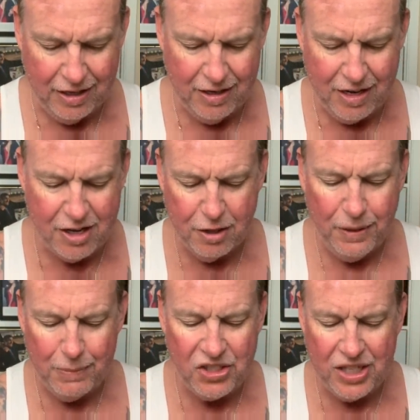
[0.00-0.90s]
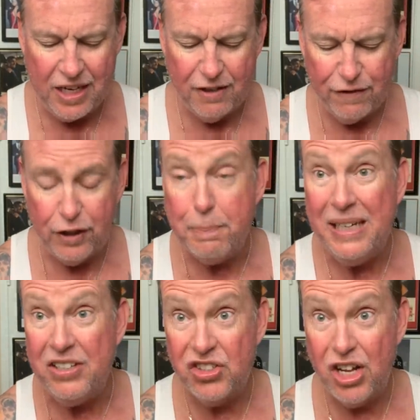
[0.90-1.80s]
not to be mistaken for the
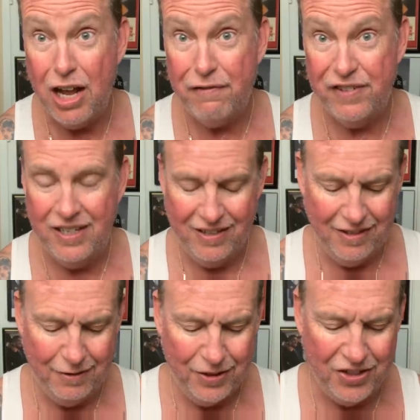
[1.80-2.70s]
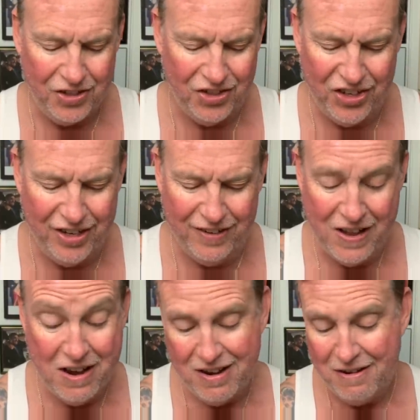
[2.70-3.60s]
Plissoft, which is uh,
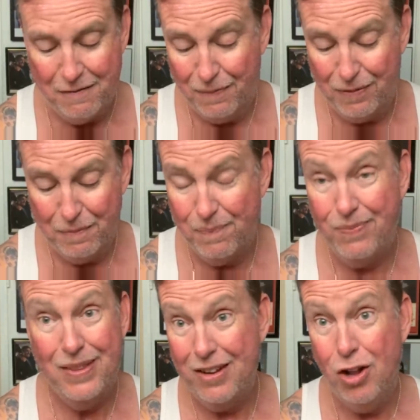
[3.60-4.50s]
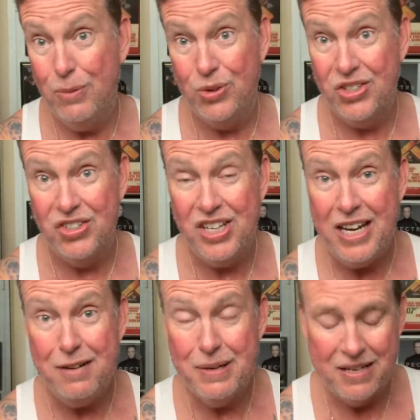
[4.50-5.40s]
almost the
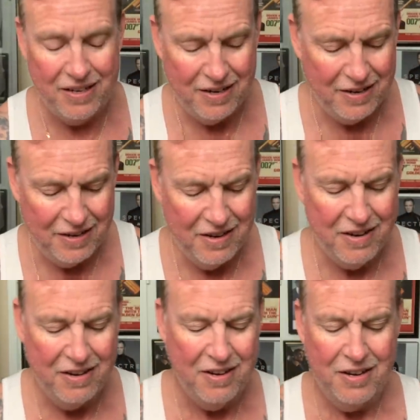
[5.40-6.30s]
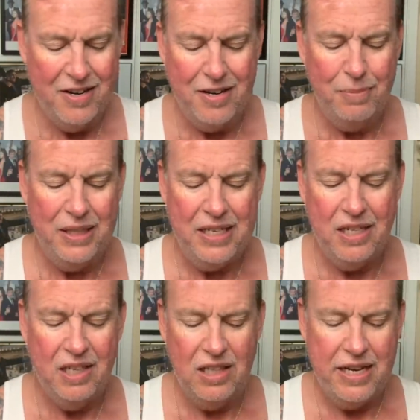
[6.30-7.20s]
same. But the uh,
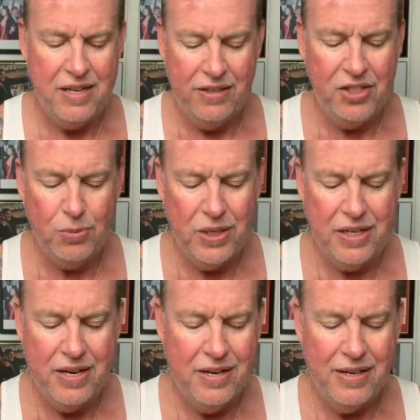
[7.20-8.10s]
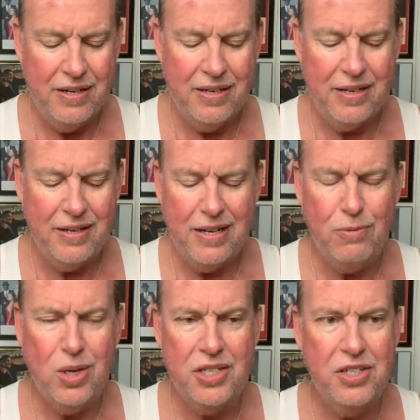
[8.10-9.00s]
this one I, I
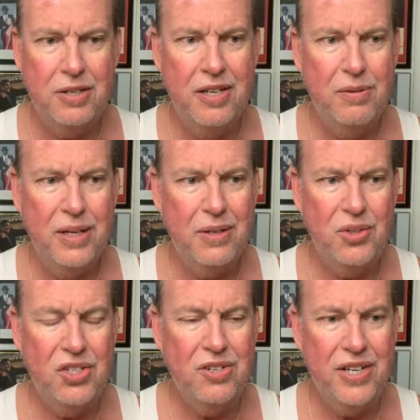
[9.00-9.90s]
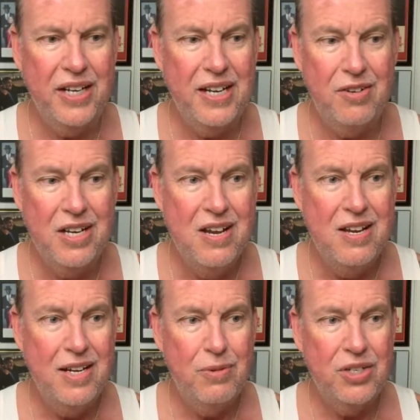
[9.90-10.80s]
watched when I was starting out.
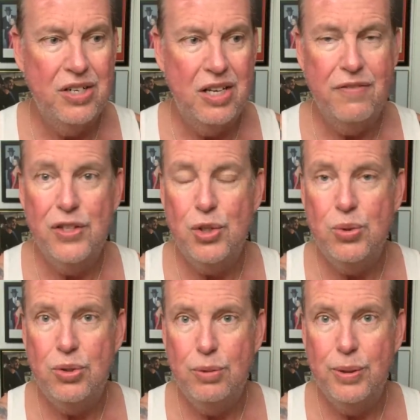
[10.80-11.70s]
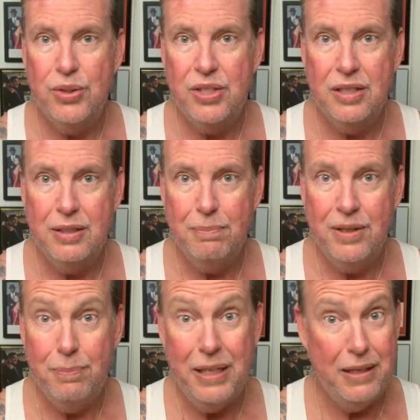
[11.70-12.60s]
I watched a lot of the YouTubers and the,
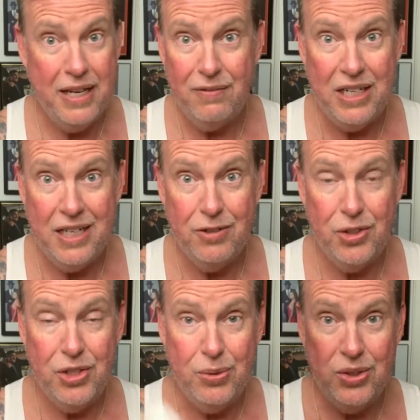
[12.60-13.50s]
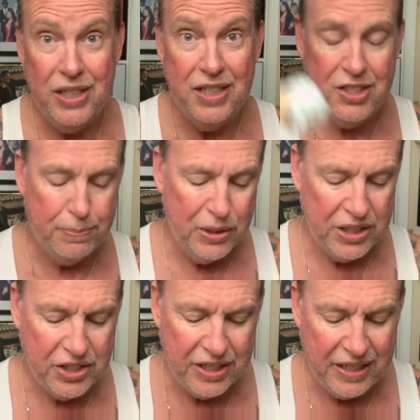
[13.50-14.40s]
the big heavy hitters using this
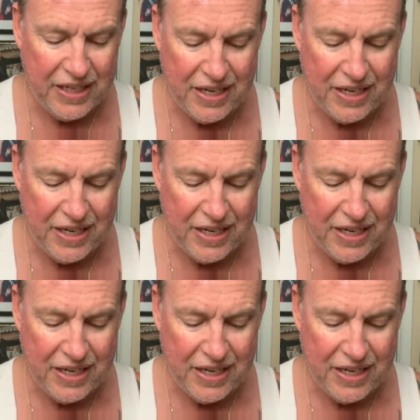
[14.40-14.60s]
brush. And uh,